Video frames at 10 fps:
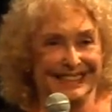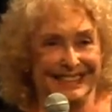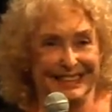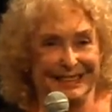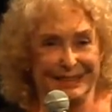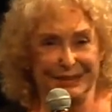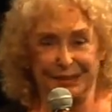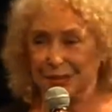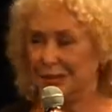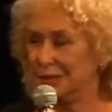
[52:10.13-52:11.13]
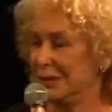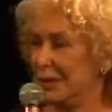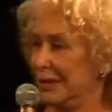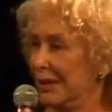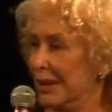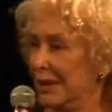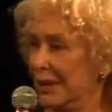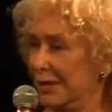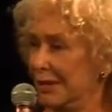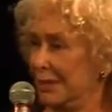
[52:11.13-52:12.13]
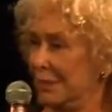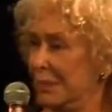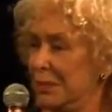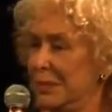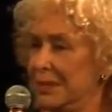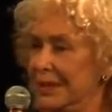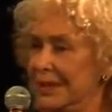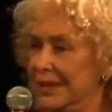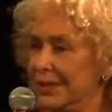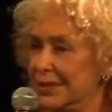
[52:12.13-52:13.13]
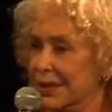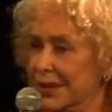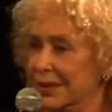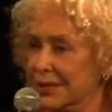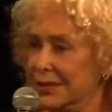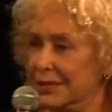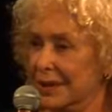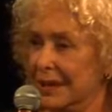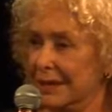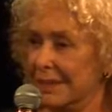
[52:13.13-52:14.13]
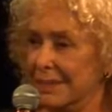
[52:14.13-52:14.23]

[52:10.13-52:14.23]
Yeah. Do, do any other people in this audience do that?